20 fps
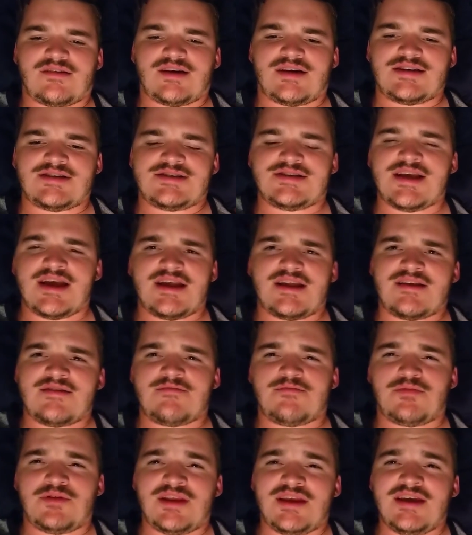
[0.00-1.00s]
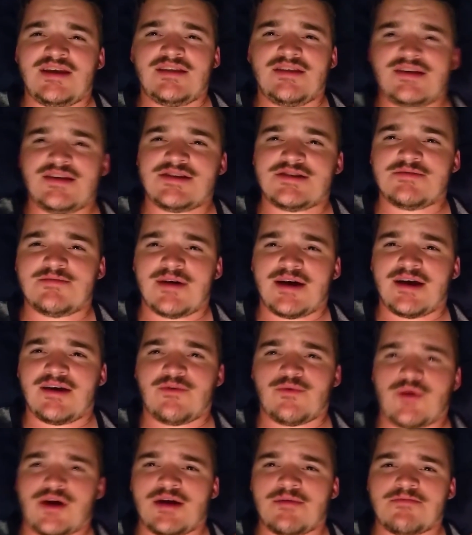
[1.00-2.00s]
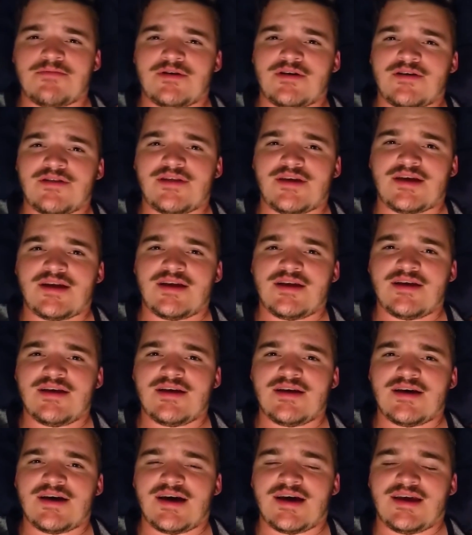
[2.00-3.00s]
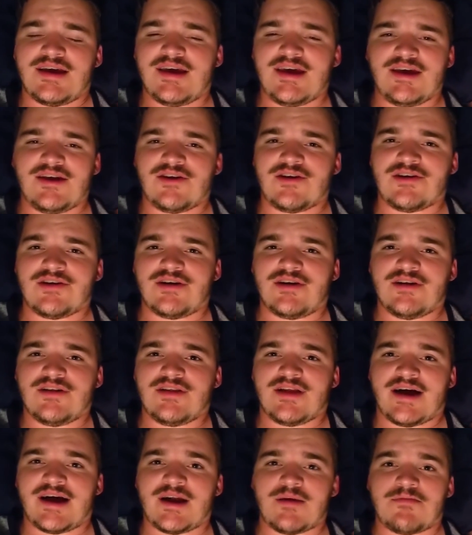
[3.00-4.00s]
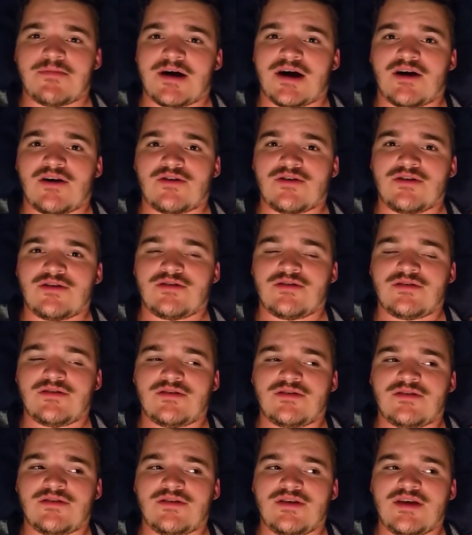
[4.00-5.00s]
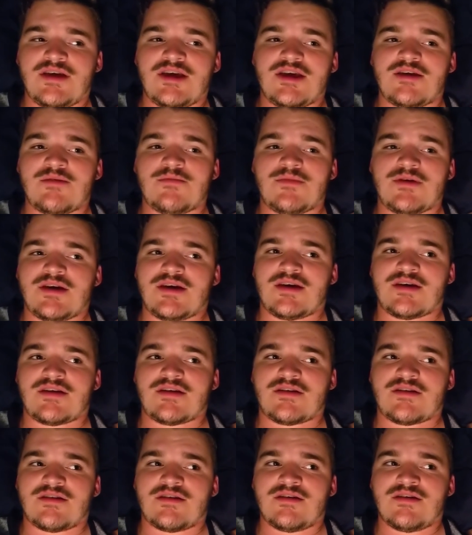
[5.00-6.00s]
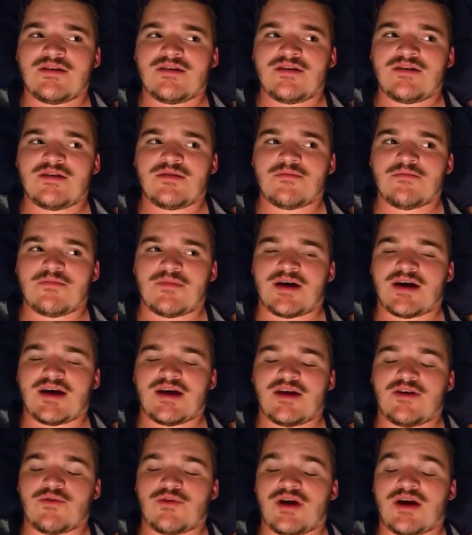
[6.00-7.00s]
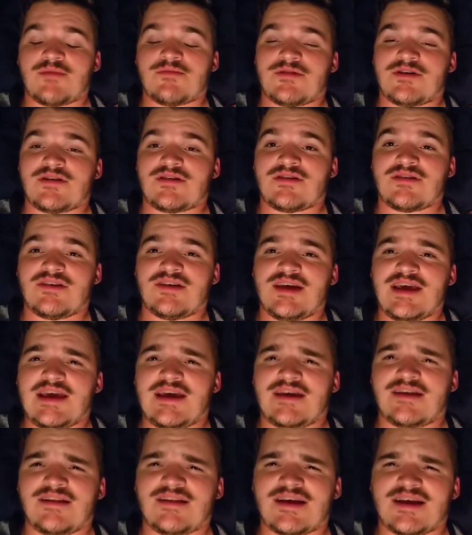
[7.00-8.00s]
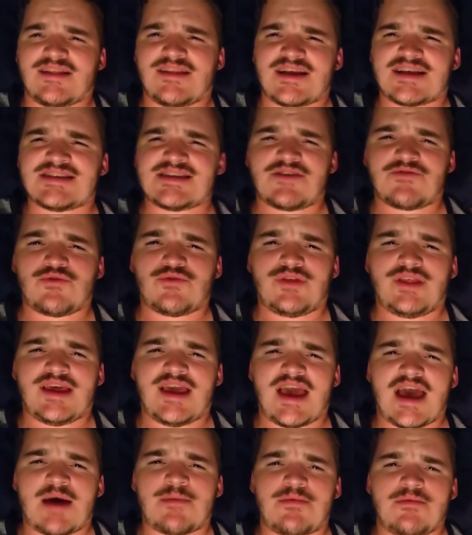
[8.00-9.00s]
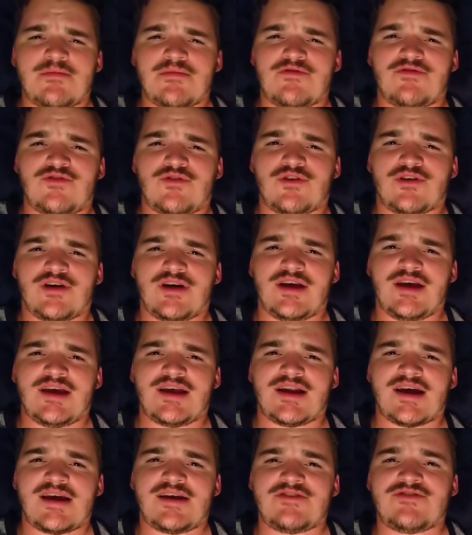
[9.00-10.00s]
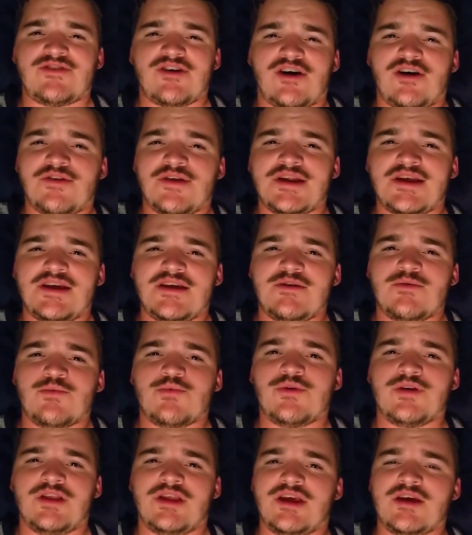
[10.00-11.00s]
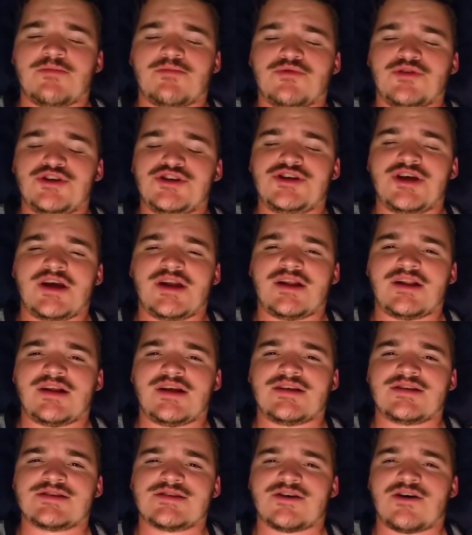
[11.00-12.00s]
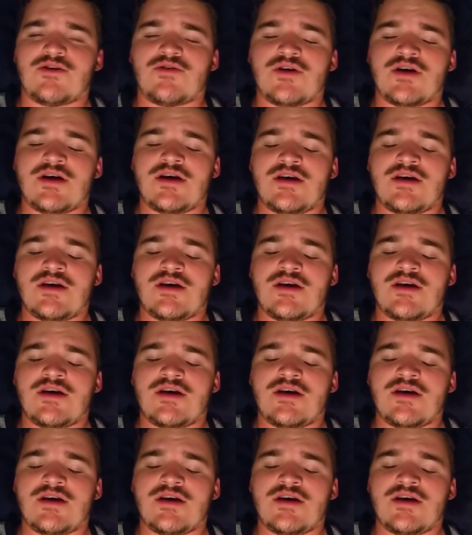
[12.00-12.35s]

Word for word: I stated plainly to my grandpa that I cared a lot about him and my grandma and that's never really happened before and i could tell that he really appreciated it so